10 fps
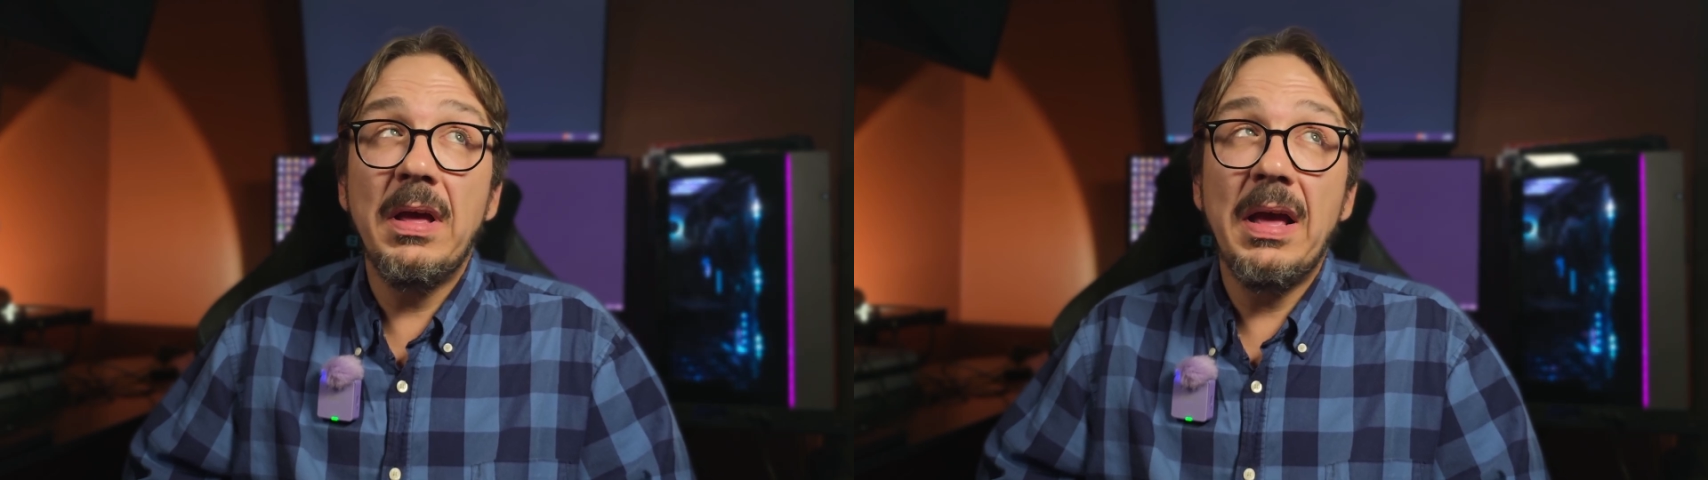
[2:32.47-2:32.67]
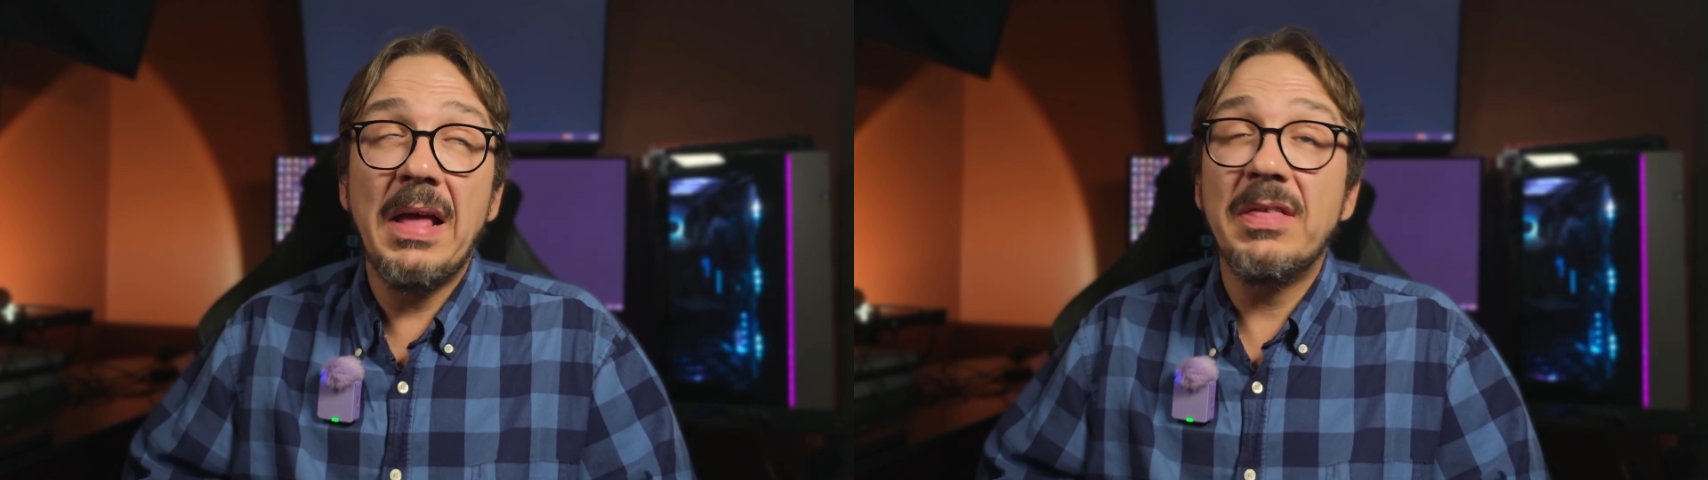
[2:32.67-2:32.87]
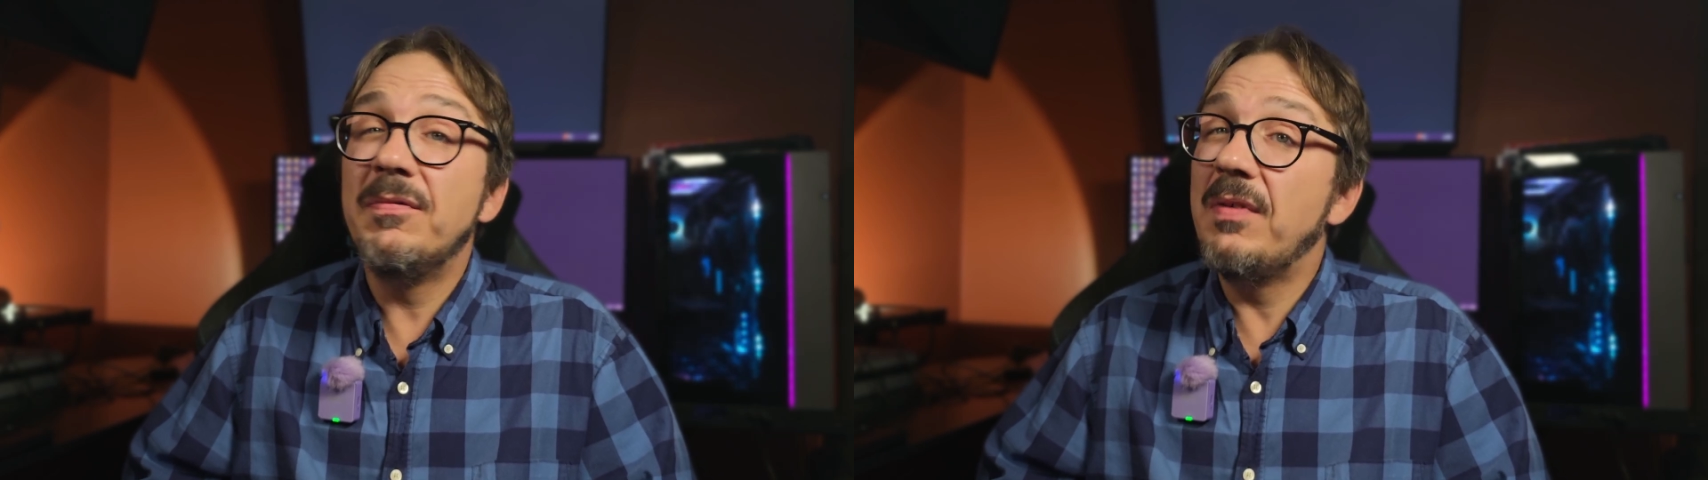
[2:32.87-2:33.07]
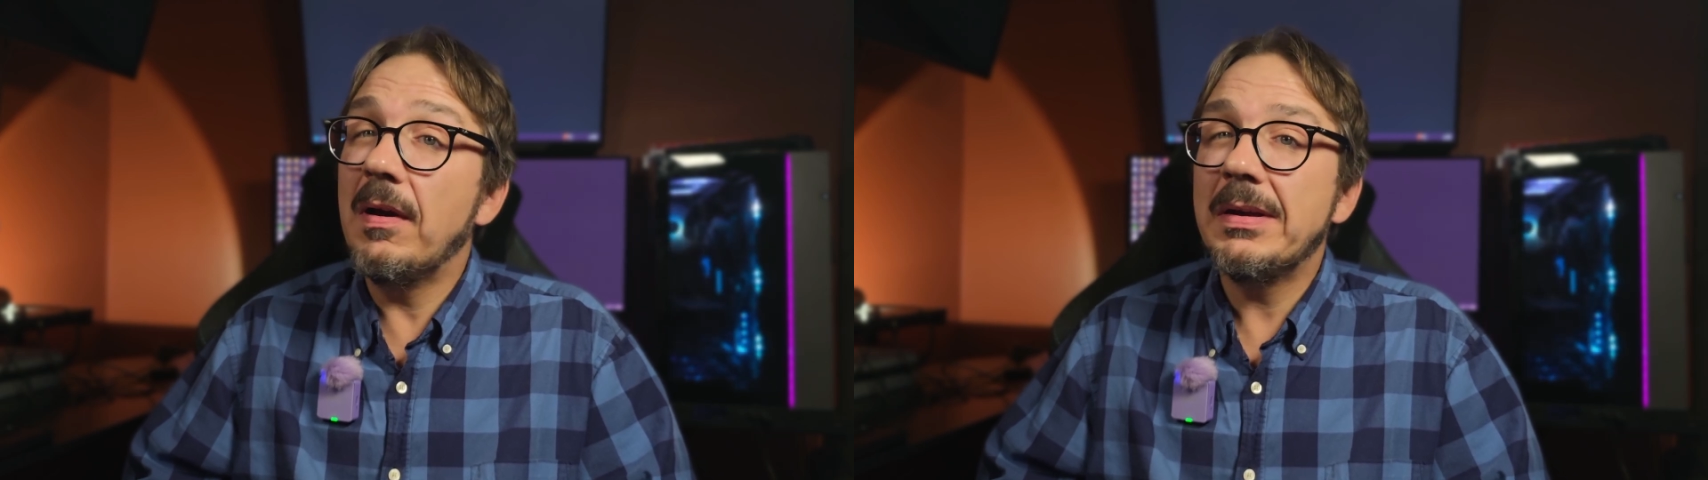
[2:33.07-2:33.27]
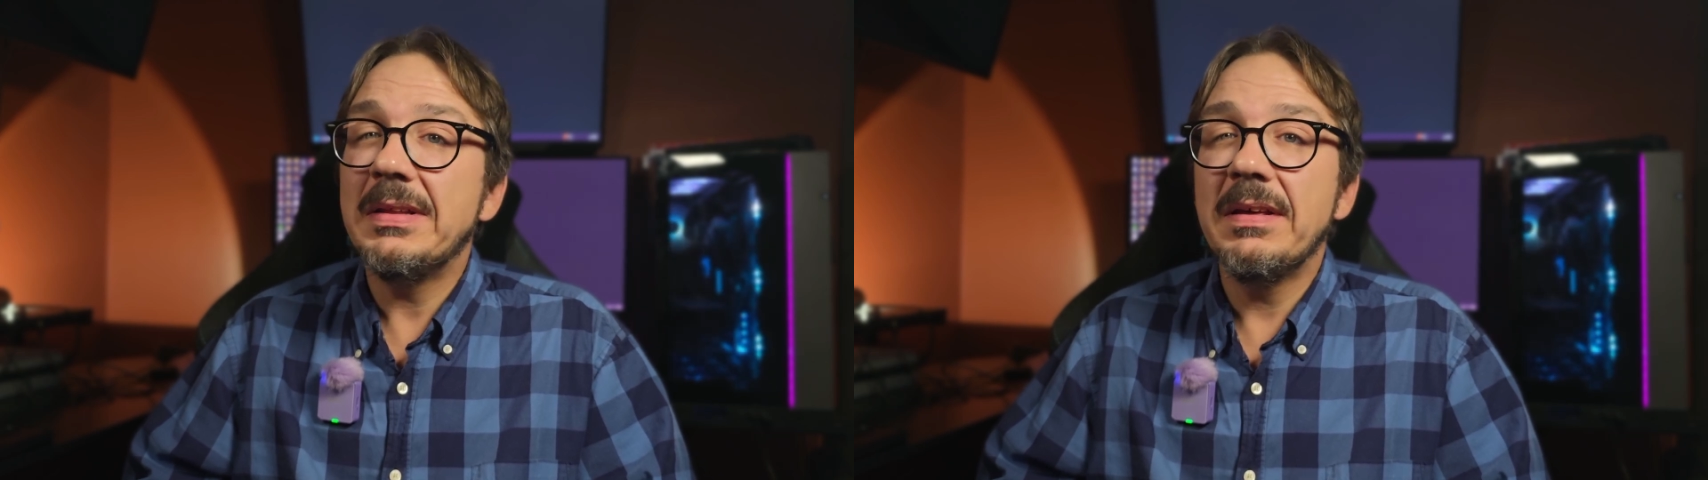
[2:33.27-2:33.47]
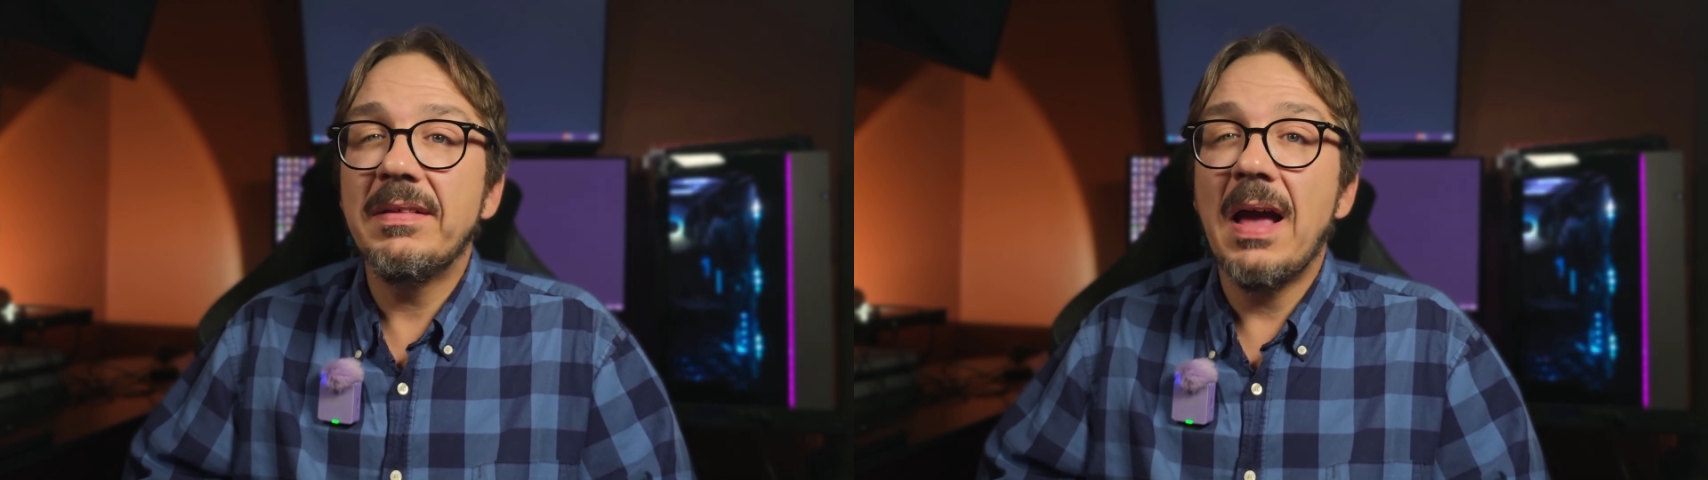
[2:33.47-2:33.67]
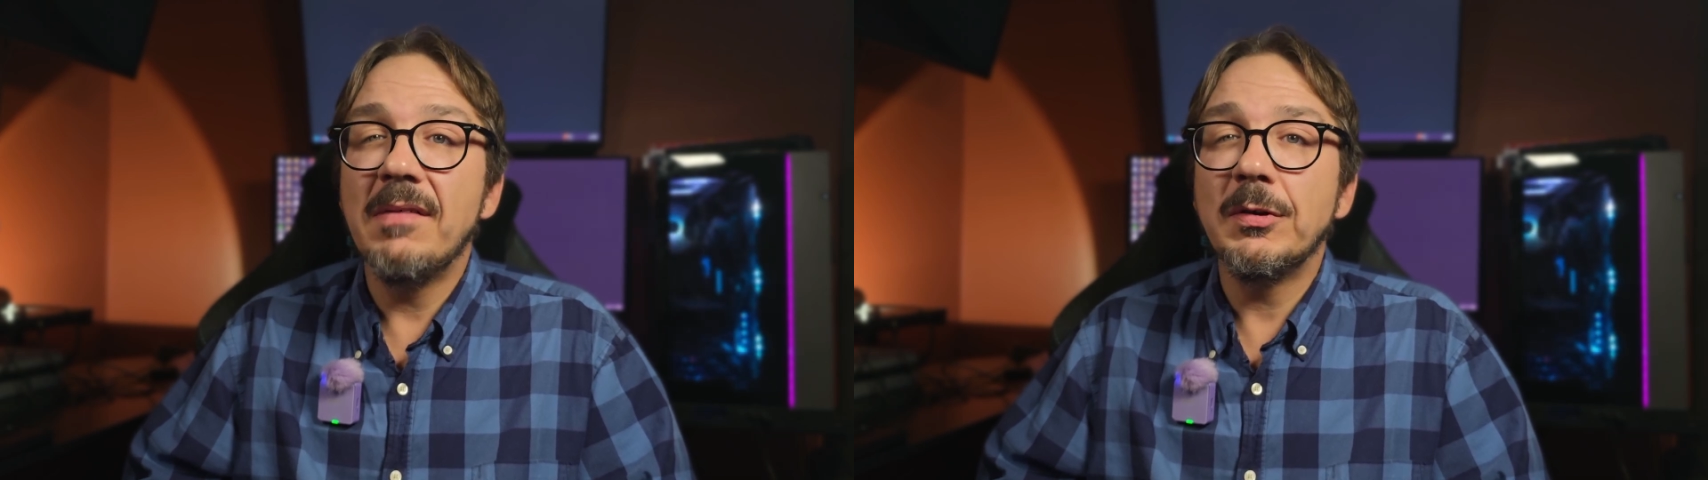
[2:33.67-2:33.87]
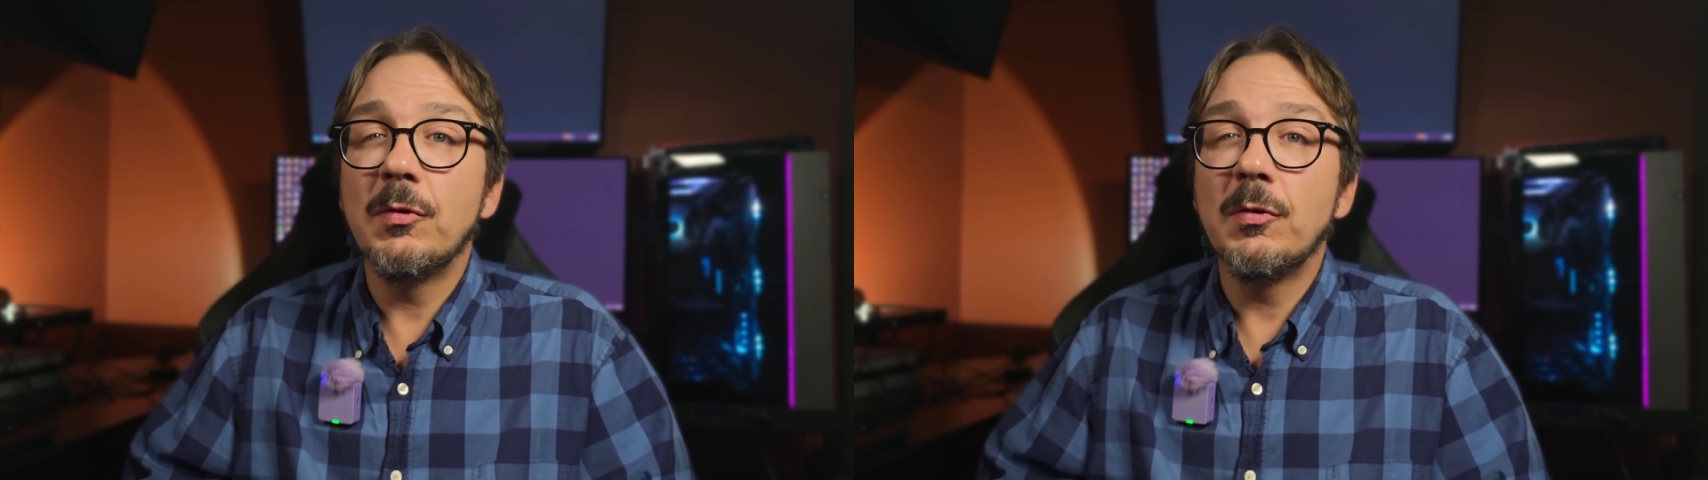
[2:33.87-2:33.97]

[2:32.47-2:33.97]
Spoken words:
at the very least, have a